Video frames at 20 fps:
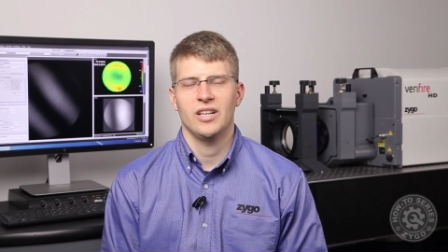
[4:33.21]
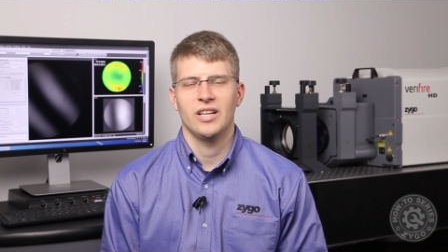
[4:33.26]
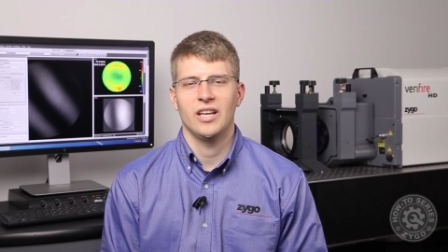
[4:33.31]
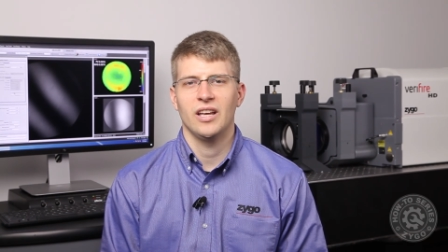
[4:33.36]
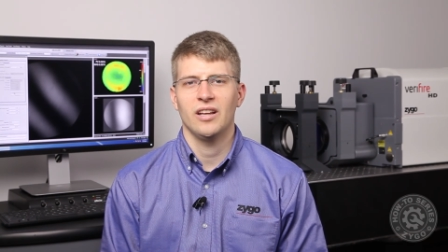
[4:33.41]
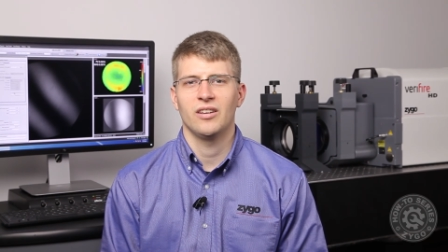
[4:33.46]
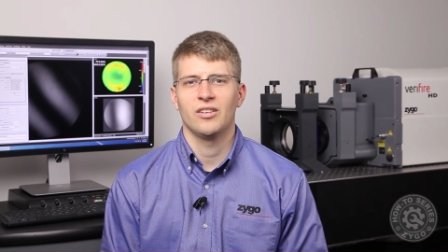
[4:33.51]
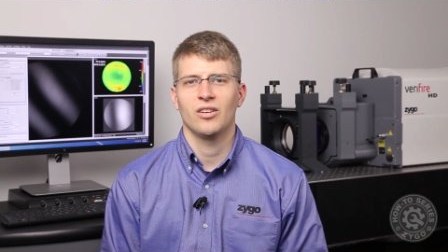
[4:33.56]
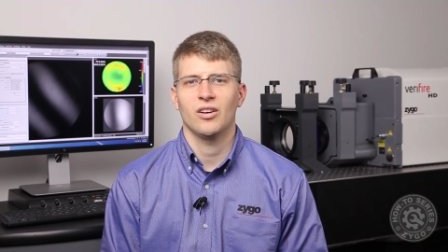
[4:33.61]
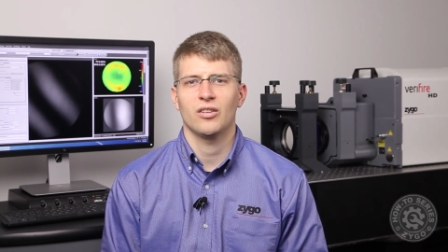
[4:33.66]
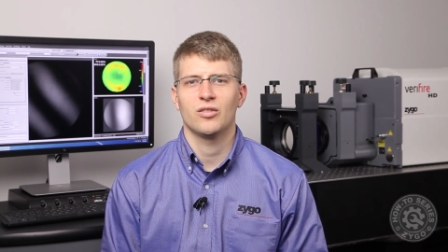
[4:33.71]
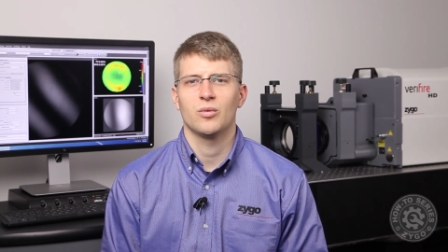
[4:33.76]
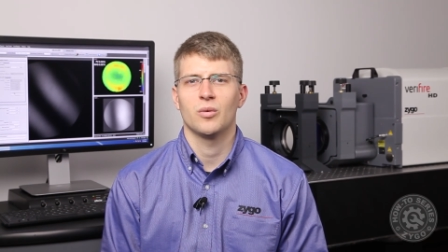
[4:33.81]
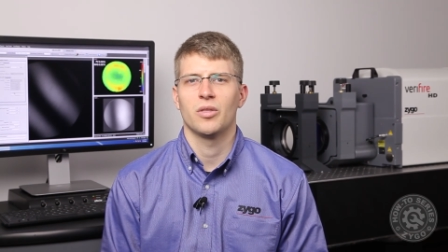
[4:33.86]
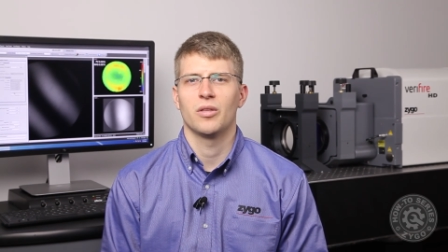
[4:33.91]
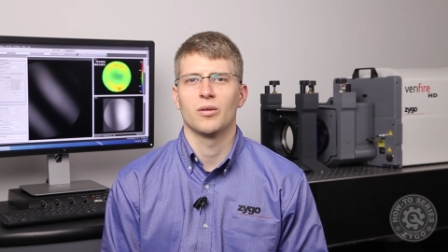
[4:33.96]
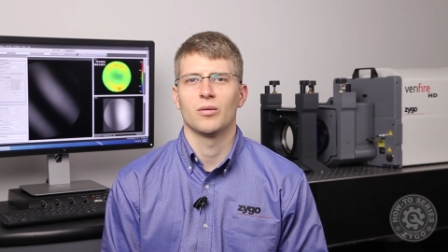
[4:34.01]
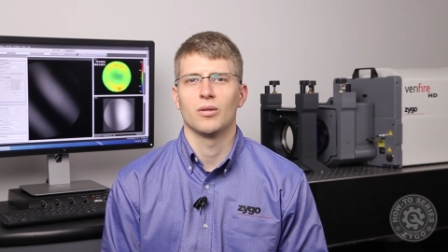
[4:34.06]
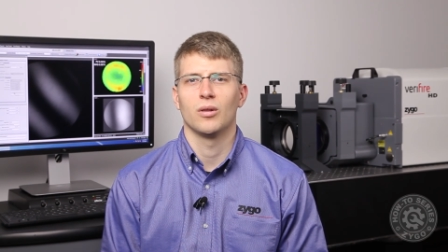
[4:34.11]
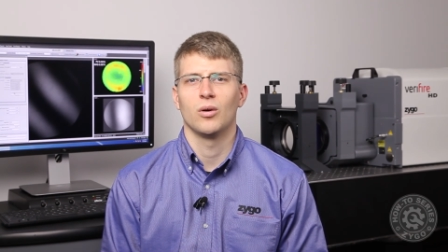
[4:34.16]
get in touch with
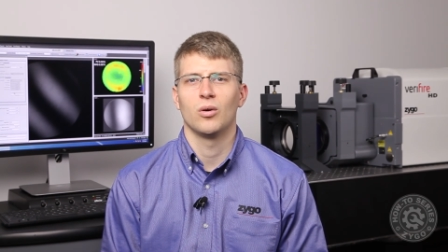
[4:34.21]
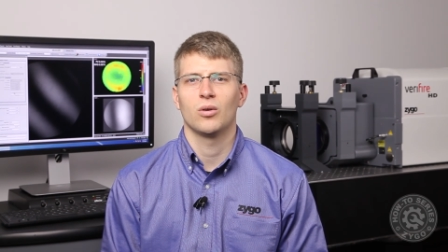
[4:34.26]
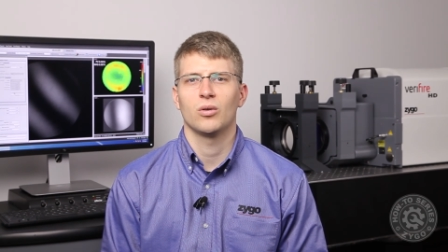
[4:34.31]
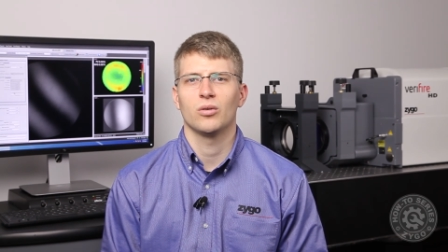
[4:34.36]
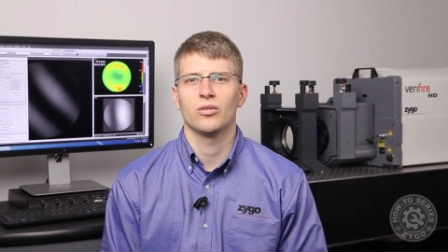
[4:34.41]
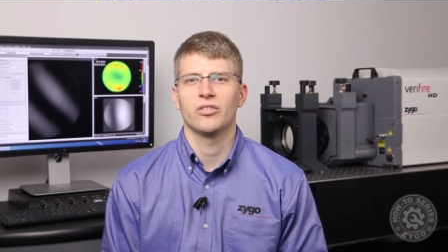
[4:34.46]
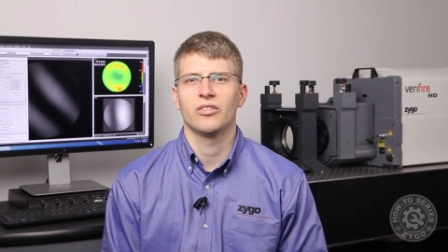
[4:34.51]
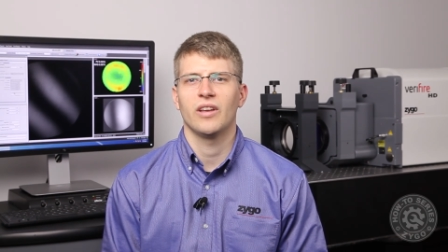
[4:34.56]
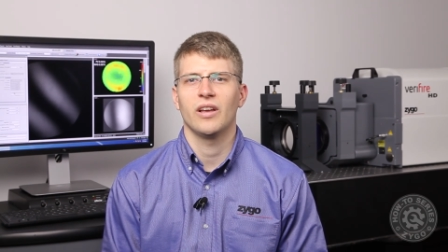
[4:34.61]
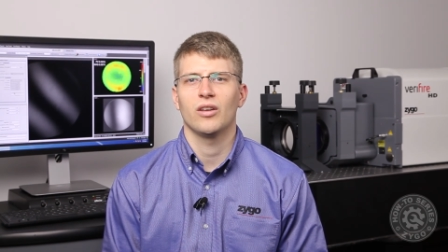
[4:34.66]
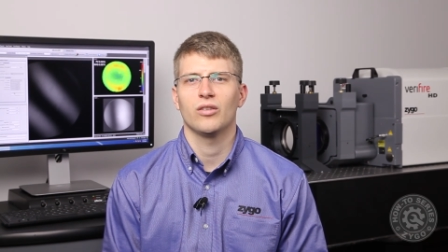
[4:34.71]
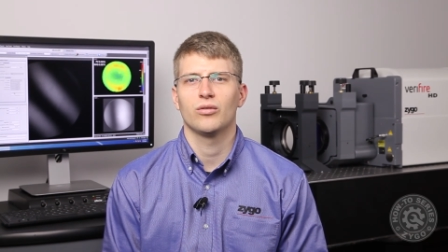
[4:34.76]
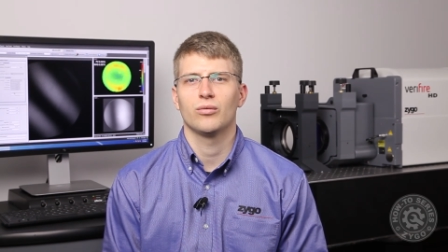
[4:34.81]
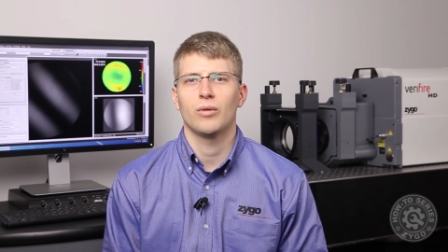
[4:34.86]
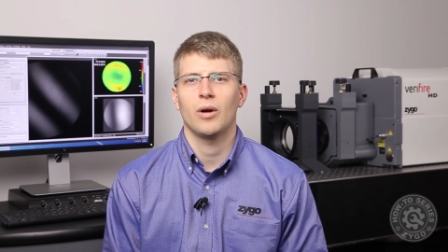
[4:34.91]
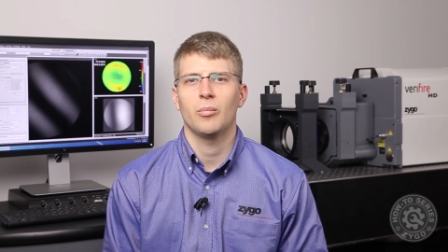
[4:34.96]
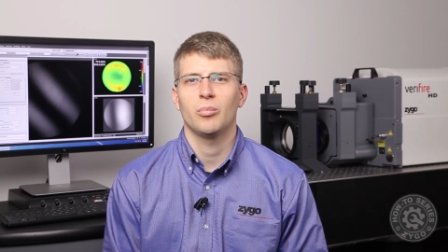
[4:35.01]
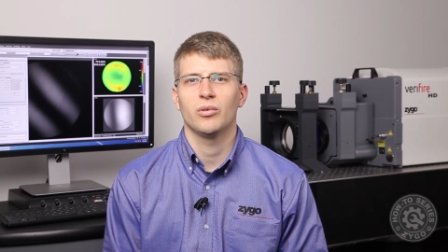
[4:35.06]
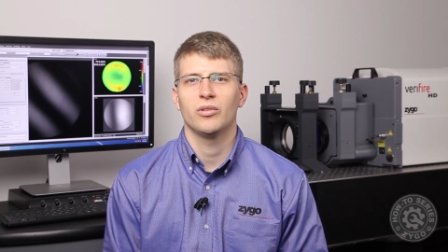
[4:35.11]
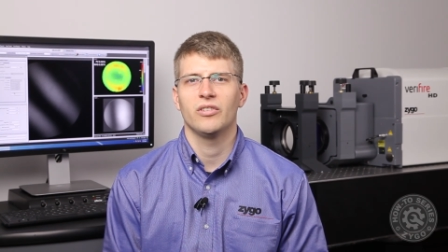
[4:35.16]
your local sales
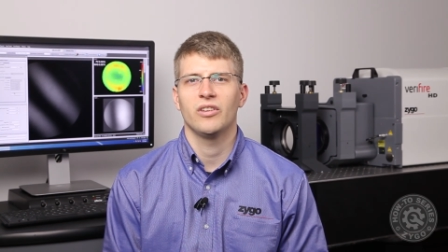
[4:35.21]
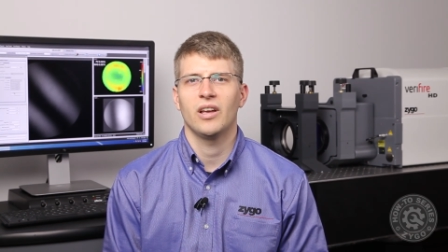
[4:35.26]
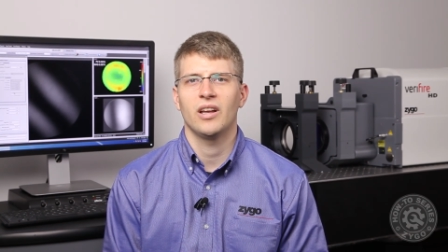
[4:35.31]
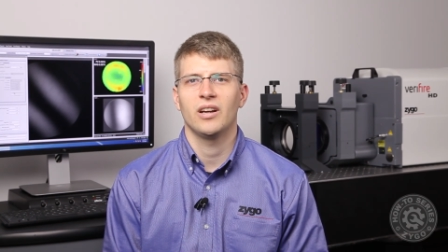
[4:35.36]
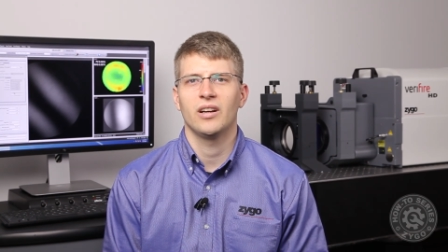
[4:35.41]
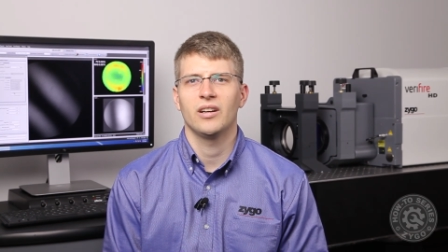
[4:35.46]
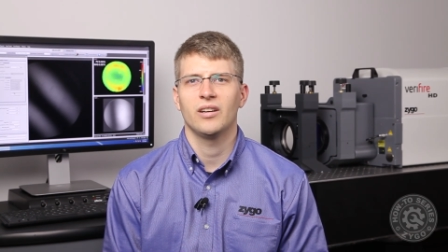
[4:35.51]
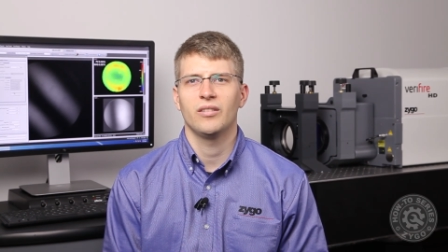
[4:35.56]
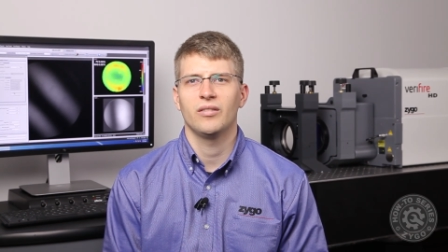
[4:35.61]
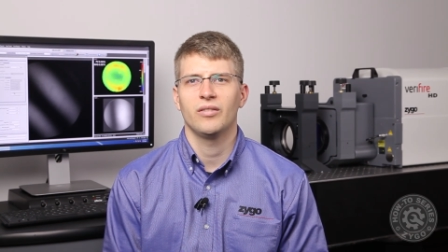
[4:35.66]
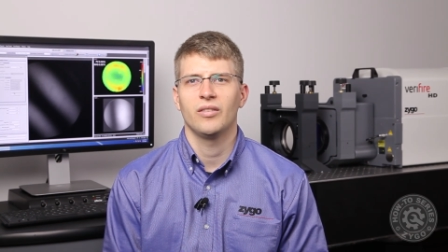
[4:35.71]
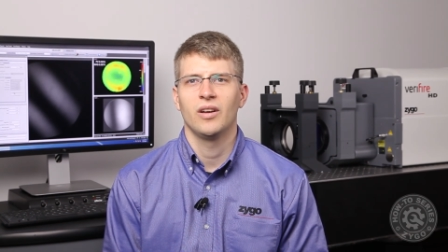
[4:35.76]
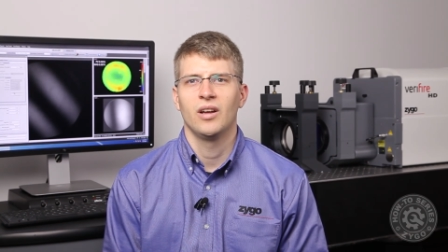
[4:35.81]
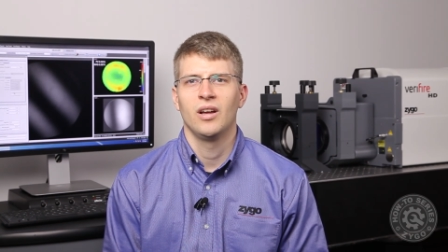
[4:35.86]
representative